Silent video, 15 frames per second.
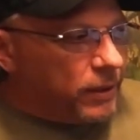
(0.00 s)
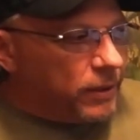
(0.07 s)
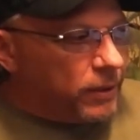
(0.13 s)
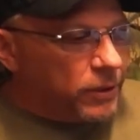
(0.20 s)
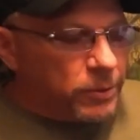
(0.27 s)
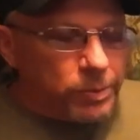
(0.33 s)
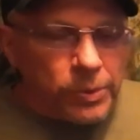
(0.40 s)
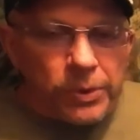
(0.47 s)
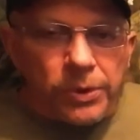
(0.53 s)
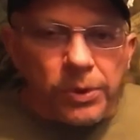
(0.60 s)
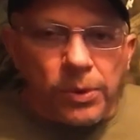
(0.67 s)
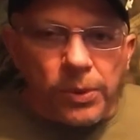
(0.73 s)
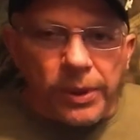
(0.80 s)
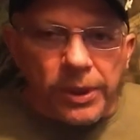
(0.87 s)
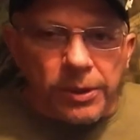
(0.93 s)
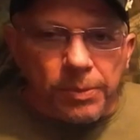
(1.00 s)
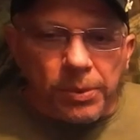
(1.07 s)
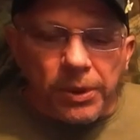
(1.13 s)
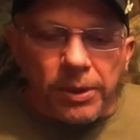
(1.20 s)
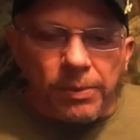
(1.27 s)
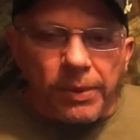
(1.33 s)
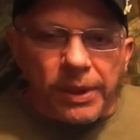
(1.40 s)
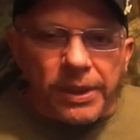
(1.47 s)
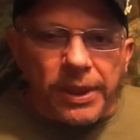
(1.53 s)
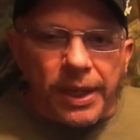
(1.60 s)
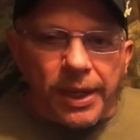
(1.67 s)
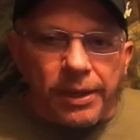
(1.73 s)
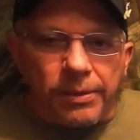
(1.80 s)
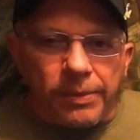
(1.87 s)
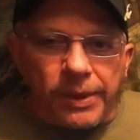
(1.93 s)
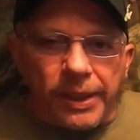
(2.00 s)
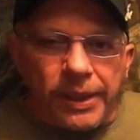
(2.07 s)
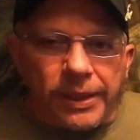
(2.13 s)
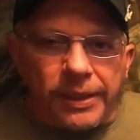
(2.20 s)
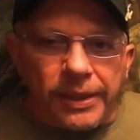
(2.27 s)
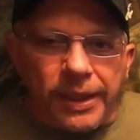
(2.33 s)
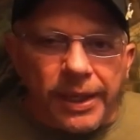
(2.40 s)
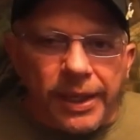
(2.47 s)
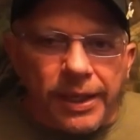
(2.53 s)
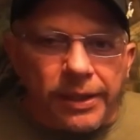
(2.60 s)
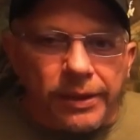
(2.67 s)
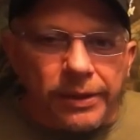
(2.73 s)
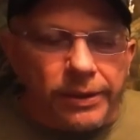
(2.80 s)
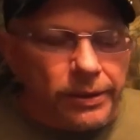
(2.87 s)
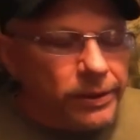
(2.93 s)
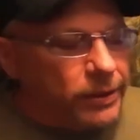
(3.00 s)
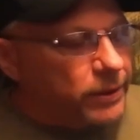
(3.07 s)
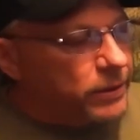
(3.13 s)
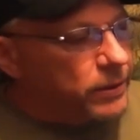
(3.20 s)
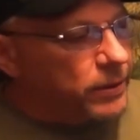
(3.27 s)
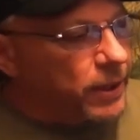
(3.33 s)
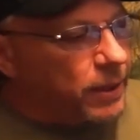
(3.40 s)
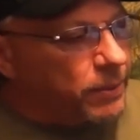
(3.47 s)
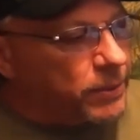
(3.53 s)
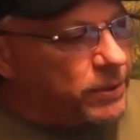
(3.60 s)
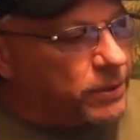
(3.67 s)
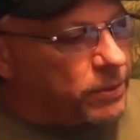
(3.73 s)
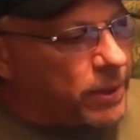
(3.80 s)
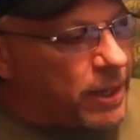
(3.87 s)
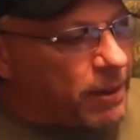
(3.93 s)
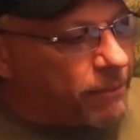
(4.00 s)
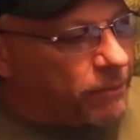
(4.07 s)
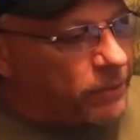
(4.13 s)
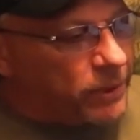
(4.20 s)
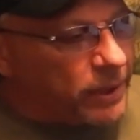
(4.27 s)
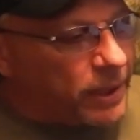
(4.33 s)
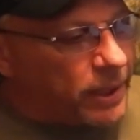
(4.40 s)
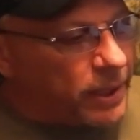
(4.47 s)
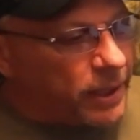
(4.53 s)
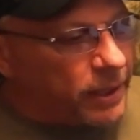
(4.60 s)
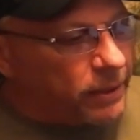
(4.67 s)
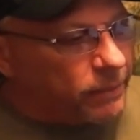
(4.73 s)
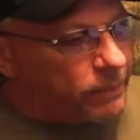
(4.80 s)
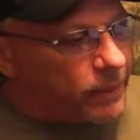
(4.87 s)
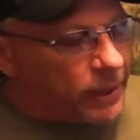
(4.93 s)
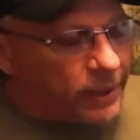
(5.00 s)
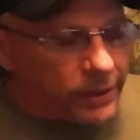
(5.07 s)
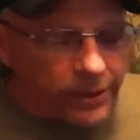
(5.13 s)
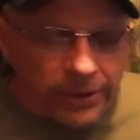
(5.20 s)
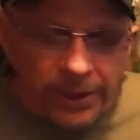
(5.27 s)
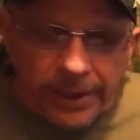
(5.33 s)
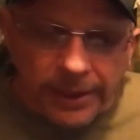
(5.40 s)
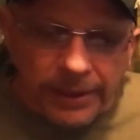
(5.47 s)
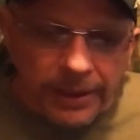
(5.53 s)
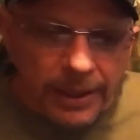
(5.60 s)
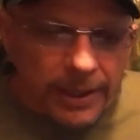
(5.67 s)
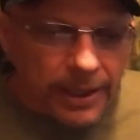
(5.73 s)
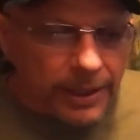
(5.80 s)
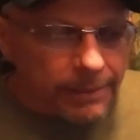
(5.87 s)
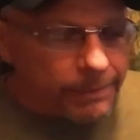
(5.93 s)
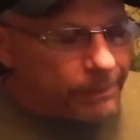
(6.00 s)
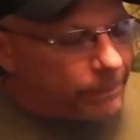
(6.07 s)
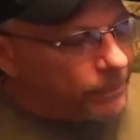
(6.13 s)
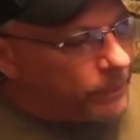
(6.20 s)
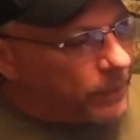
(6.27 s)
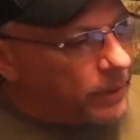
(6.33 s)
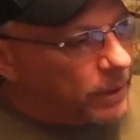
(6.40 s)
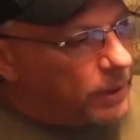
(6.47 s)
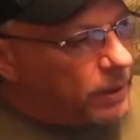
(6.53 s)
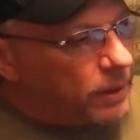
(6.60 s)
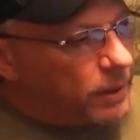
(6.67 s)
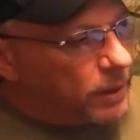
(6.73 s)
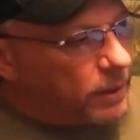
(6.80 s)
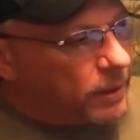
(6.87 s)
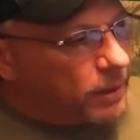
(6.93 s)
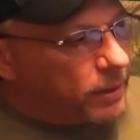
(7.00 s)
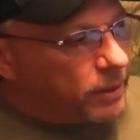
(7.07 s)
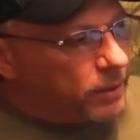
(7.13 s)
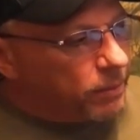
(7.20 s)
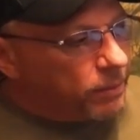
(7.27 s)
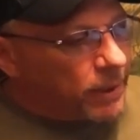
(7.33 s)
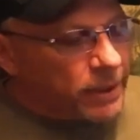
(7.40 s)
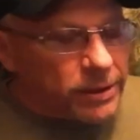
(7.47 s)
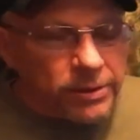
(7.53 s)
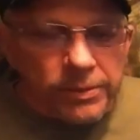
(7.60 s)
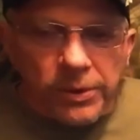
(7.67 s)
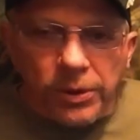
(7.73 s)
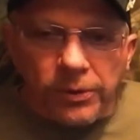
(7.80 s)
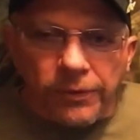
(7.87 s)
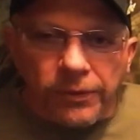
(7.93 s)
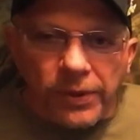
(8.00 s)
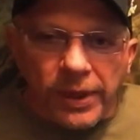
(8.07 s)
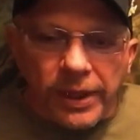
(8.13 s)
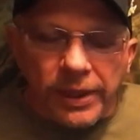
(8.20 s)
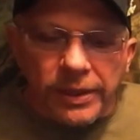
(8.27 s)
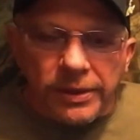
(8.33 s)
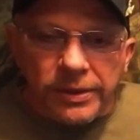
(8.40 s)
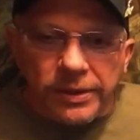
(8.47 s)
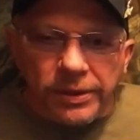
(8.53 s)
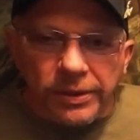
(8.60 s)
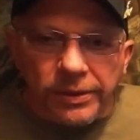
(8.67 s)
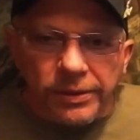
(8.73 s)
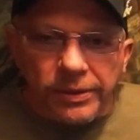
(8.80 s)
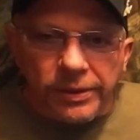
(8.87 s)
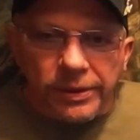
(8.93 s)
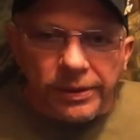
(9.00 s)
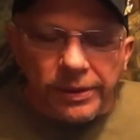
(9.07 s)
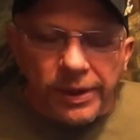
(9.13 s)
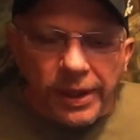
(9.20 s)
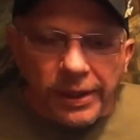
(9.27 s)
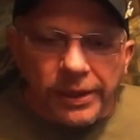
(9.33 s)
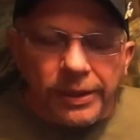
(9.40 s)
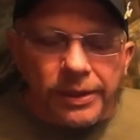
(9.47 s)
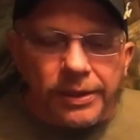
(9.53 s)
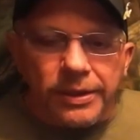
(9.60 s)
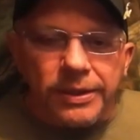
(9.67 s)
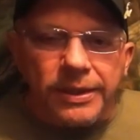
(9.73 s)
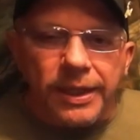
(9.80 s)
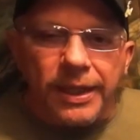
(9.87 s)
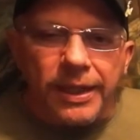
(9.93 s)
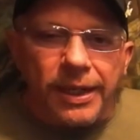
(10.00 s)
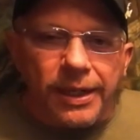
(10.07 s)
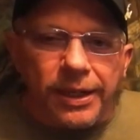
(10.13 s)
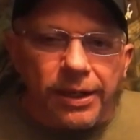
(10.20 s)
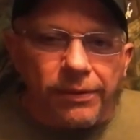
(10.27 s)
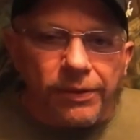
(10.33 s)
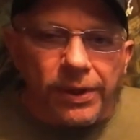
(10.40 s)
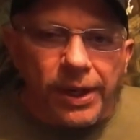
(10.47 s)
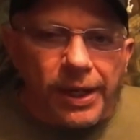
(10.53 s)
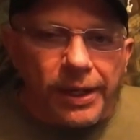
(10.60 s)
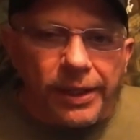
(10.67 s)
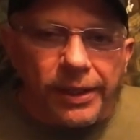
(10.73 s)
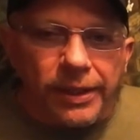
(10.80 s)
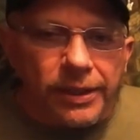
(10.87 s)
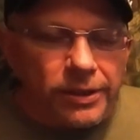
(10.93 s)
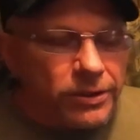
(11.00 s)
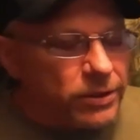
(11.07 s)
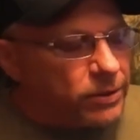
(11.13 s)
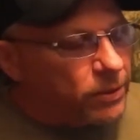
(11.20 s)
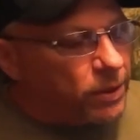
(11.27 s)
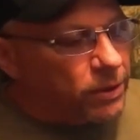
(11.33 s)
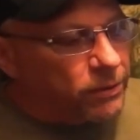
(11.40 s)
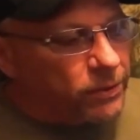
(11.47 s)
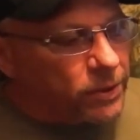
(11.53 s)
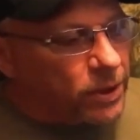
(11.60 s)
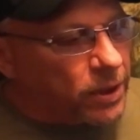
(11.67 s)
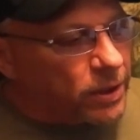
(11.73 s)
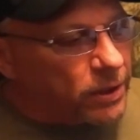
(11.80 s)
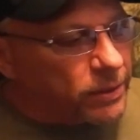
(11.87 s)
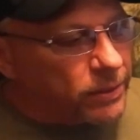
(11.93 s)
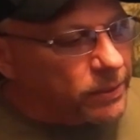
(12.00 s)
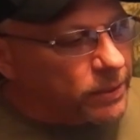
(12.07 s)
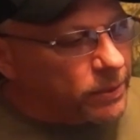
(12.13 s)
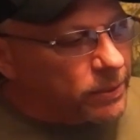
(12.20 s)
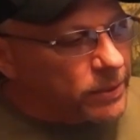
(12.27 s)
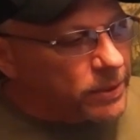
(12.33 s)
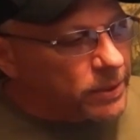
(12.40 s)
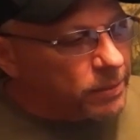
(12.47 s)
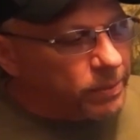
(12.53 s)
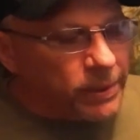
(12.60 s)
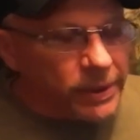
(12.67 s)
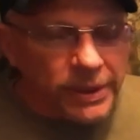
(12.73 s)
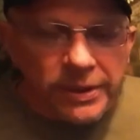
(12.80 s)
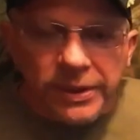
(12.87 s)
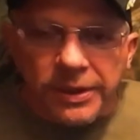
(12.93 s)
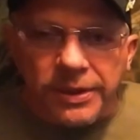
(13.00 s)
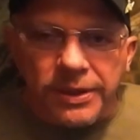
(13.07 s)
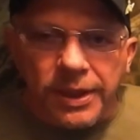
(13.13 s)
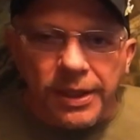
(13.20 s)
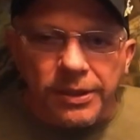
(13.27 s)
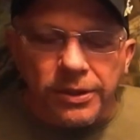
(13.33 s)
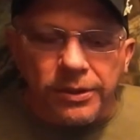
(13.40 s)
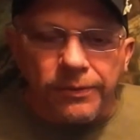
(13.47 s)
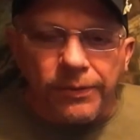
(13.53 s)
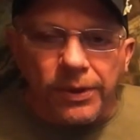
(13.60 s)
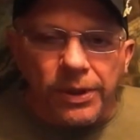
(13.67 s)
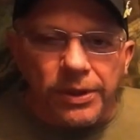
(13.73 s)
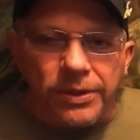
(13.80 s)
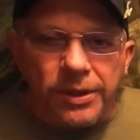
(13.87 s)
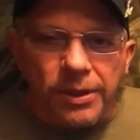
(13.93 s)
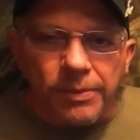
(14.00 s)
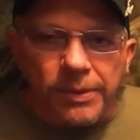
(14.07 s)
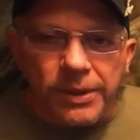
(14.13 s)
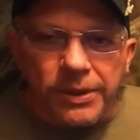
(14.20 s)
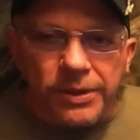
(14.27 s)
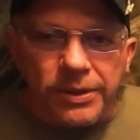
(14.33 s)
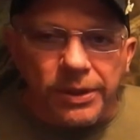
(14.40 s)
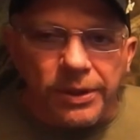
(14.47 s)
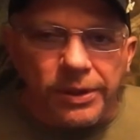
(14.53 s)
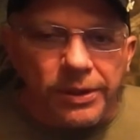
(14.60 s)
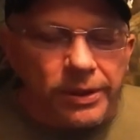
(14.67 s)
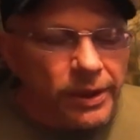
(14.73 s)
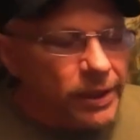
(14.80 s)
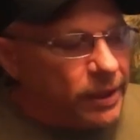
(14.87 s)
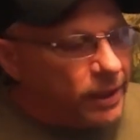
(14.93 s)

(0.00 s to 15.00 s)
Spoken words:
those brutal winds pretty much had them laying down. So that was a wrap for the hunt. Had a great time. Met some new friends. Hunted in a state I never hunted in, so overall it was a big success as far as I'm concerned.